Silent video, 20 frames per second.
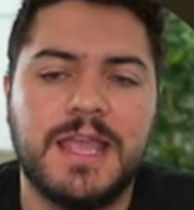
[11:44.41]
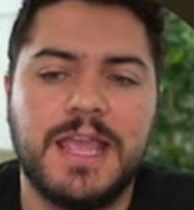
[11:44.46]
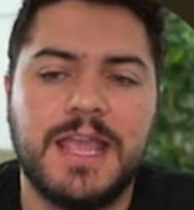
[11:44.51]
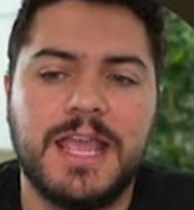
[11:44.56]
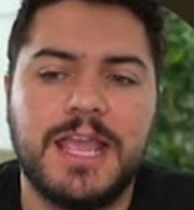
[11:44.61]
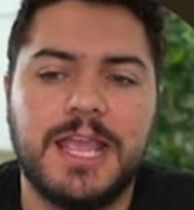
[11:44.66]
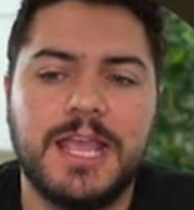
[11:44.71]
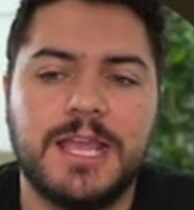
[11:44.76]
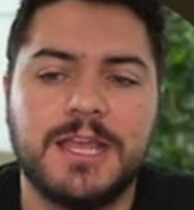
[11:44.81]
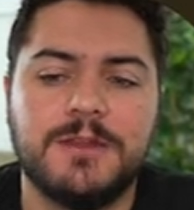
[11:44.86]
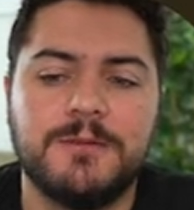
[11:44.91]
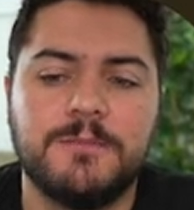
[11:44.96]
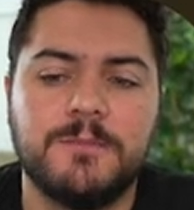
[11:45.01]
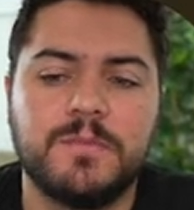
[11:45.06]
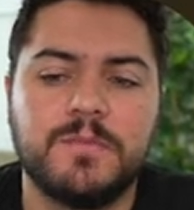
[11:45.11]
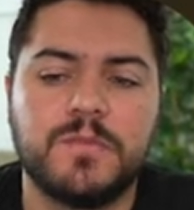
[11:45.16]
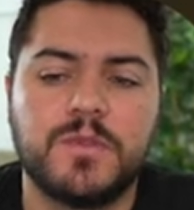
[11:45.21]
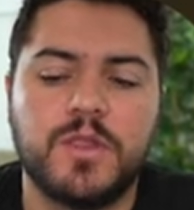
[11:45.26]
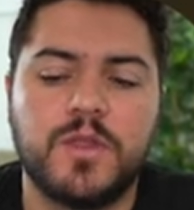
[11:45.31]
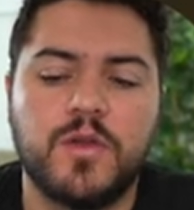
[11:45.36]
And
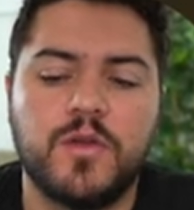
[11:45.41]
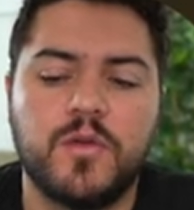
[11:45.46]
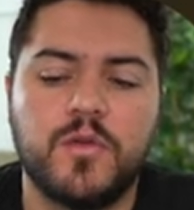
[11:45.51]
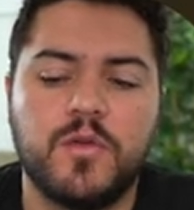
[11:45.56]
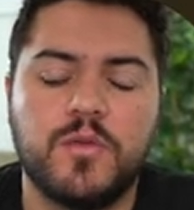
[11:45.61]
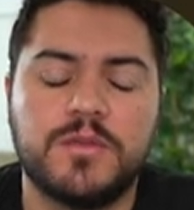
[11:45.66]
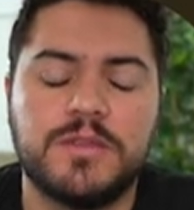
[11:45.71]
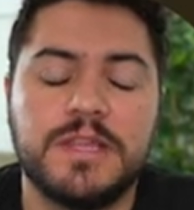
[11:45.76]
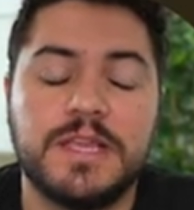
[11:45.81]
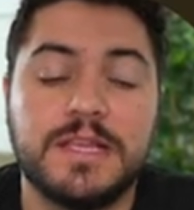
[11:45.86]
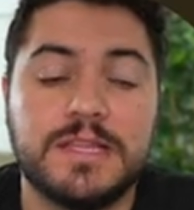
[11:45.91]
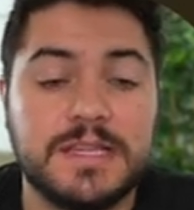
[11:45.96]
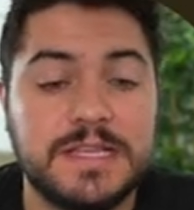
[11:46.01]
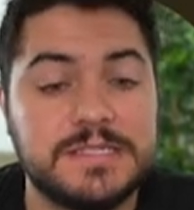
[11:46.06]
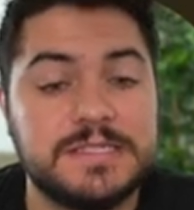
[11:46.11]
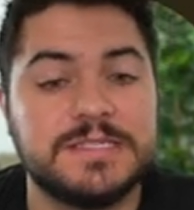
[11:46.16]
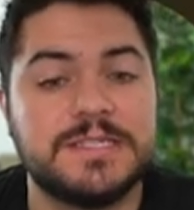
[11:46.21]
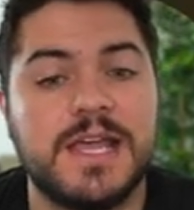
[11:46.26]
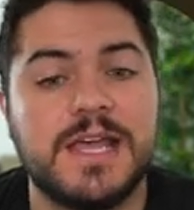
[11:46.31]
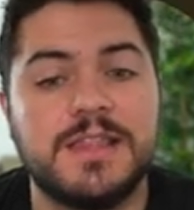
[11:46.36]
they, they
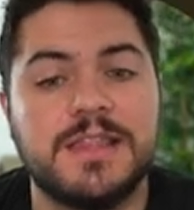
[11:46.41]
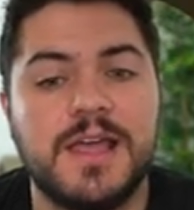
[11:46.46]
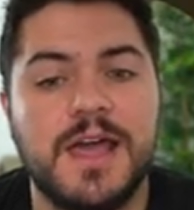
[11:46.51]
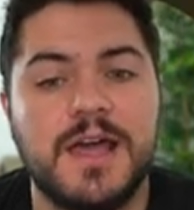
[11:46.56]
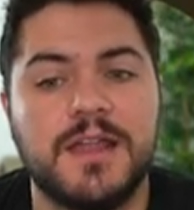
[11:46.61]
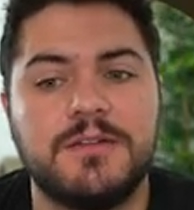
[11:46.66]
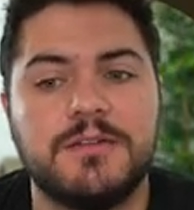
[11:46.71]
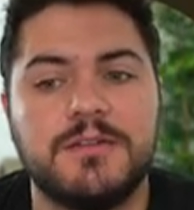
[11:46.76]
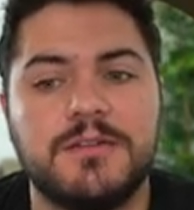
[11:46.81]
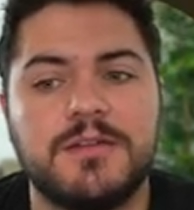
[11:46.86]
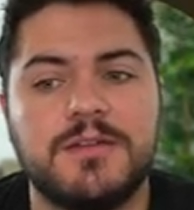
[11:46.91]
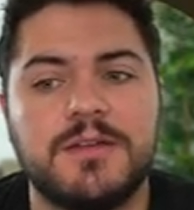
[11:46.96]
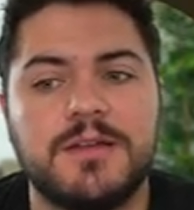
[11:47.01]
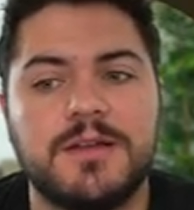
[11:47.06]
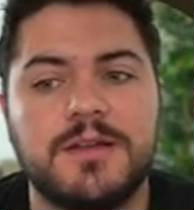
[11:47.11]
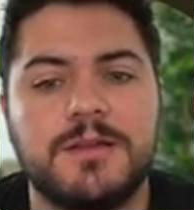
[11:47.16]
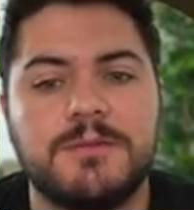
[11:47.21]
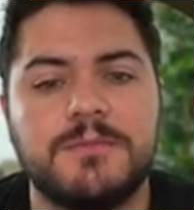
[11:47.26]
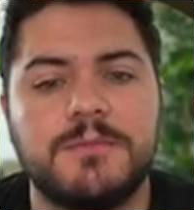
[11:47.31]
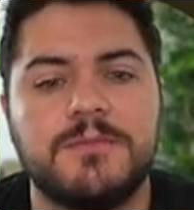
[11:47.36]
said that
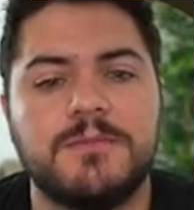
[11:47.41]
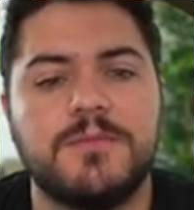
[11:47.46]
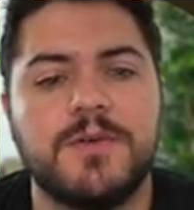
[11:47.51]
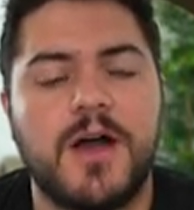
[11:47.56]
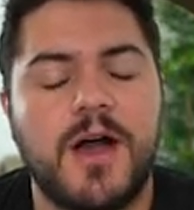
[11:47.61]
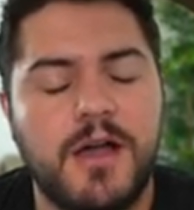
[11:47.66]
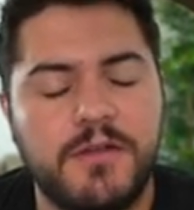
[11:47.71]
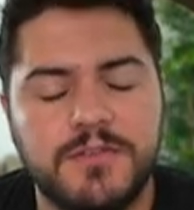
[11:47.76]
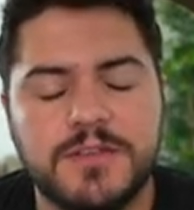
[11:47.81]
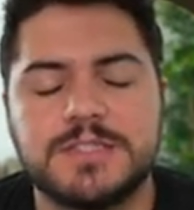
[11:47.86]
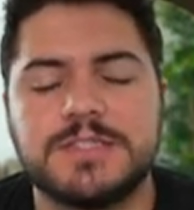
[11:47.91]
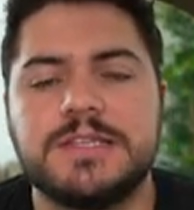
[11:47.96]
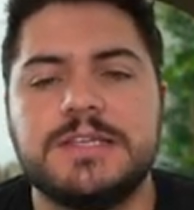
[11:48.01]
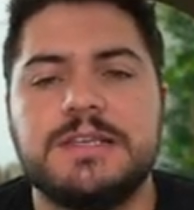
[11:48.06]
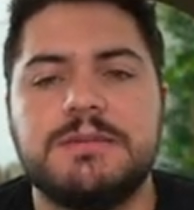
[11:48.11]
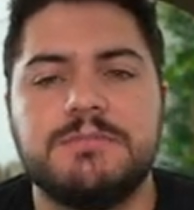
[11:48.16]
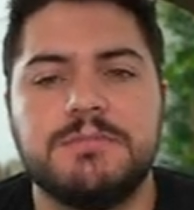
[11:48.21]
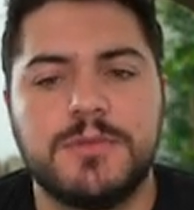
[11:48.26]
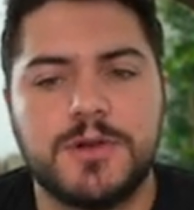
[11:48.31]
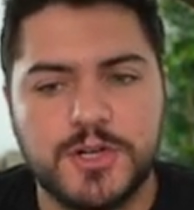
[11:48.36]
obviously
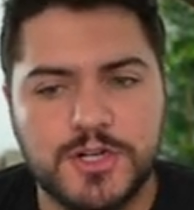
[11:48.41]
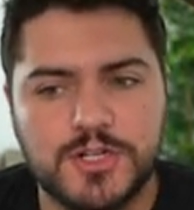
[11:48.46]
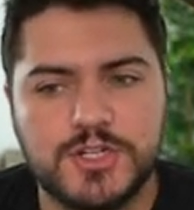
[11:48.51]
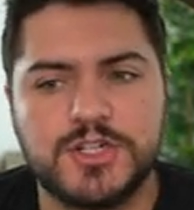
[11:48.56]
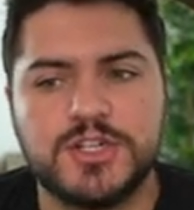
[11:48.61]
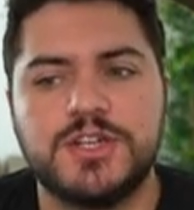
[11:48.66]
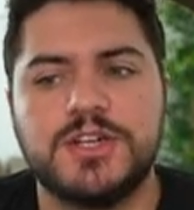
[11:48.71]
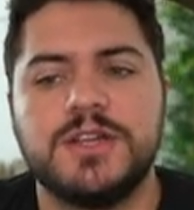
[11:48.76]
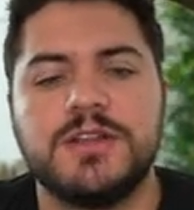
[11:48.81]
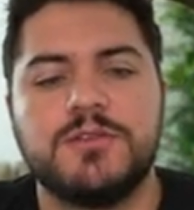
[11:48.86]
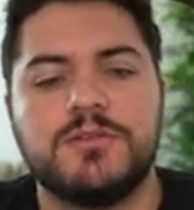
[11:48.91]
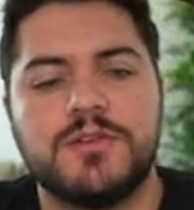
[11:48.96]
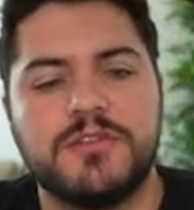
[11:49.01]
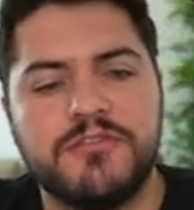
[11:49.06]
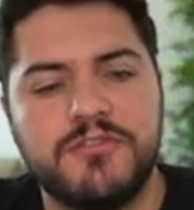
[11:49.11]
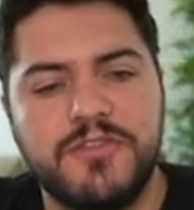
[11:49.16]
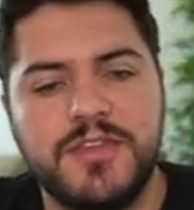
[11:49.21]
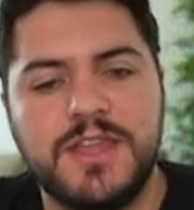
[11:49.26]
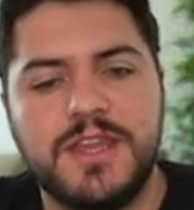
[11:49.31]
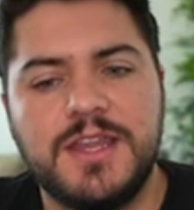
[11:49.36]
murder and
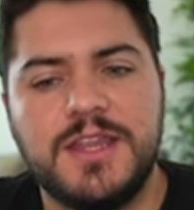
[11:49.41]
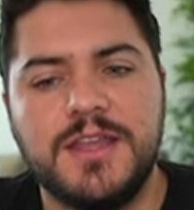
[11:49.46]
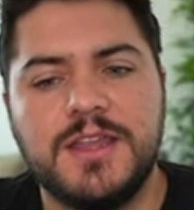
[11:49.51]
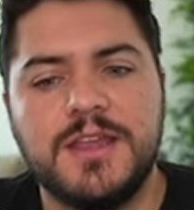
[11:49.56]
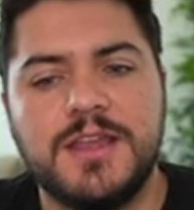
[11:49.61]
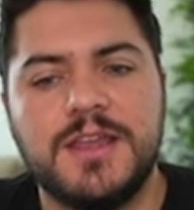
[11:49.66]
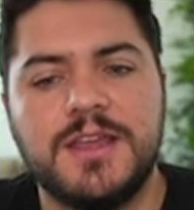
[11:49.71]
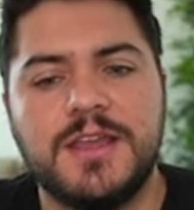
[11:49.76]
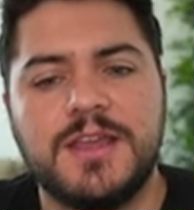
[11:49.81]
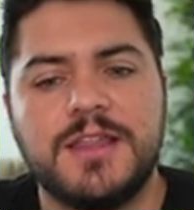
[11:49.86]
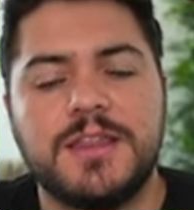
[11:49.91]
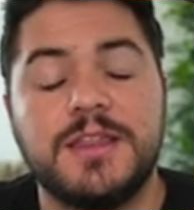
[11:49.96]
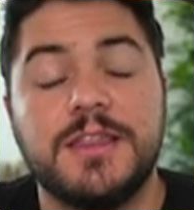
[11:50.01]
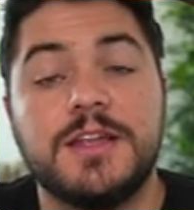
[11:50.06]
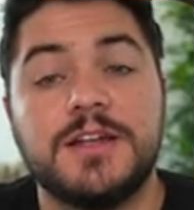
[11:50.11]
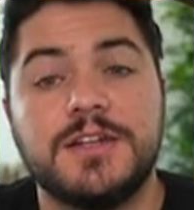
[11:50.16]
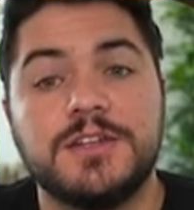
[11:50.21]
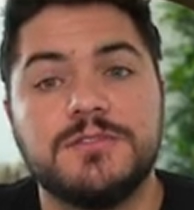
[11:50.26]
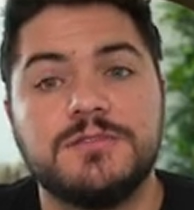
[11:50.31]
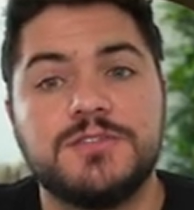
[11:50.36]
graffiti,
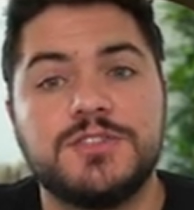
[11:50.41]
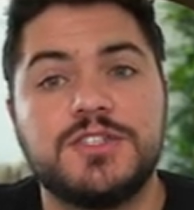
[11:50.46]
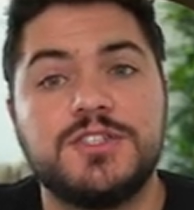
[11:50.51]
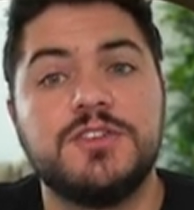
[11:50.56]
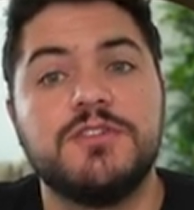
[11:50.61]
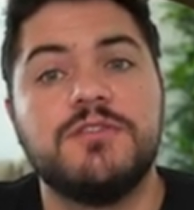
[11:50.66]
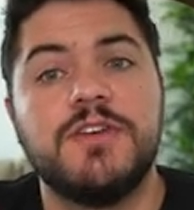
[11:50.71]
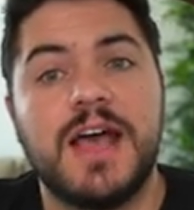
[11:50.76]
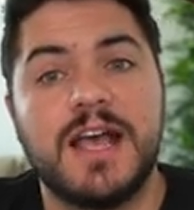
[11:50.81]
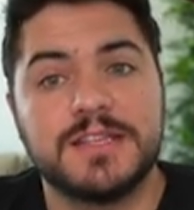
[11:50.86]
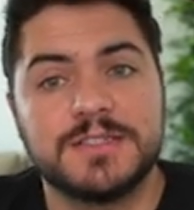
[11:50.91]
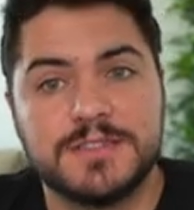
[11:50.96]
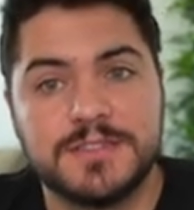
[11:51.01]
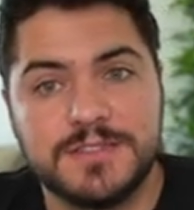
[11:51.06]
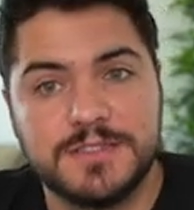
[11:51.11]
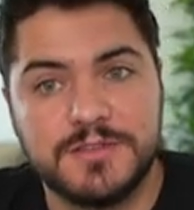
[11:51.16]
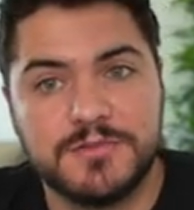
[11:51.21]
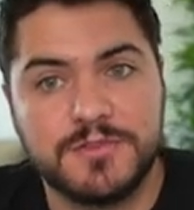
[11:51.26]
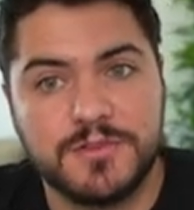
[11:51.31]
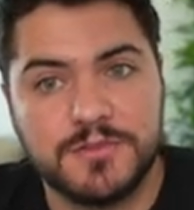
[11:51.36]
they're two vastly
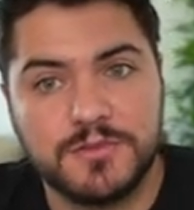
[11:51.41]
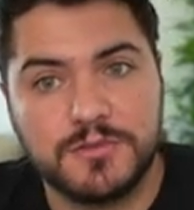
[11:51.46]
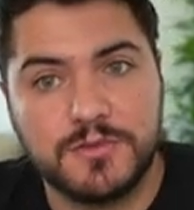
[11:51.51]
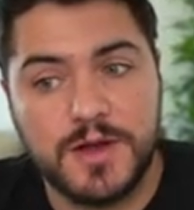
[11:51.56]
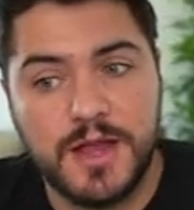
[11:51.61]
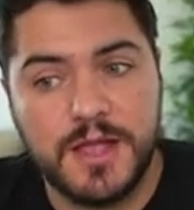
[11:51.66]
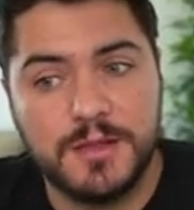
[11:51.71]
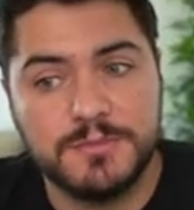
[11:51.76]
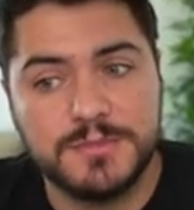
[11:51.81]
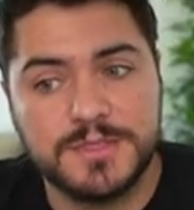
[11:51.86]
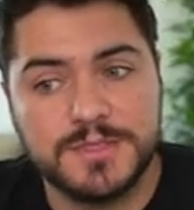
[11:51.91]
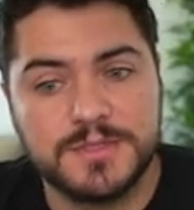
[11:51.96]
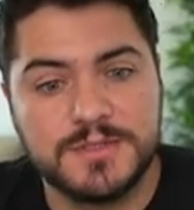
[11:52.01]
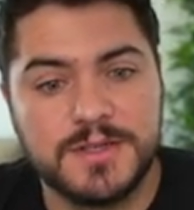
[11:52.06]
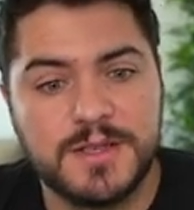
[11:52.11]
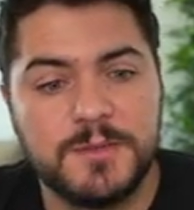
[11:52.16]
different crimes,